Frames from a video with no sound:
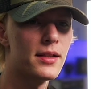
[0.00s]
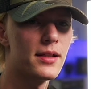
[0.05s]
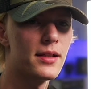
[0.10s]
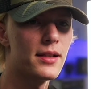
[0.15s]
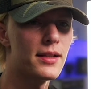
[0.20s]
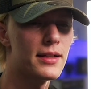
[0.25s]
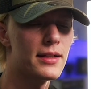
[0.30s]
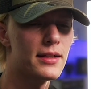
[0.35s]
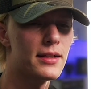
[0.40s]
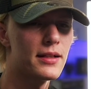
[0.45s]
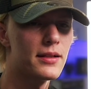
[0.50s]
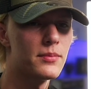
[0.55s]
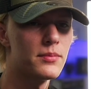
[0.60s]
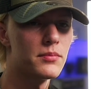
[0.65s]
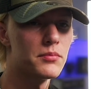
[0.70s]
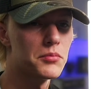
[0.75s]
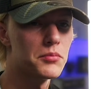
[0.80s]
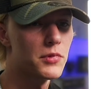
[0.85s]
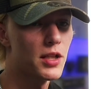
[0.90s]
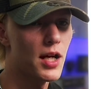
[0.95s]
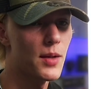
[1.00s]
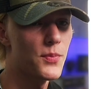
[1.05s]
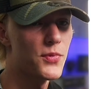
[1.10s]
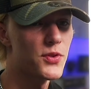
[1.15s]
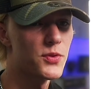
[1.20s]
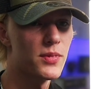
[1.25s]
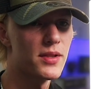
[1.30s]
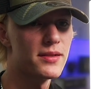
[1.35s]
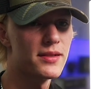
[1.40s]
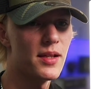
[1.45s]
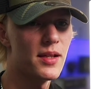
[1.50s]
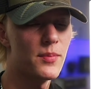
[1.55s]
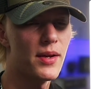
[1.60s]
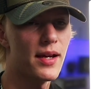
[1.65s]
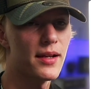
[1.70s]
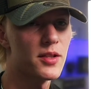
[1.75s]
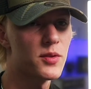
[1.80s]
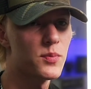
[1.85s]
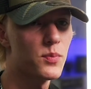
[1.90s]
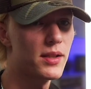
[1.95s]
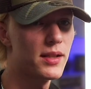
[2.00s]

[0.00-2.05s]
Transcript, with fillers: um, cop this preset pack. It's pretty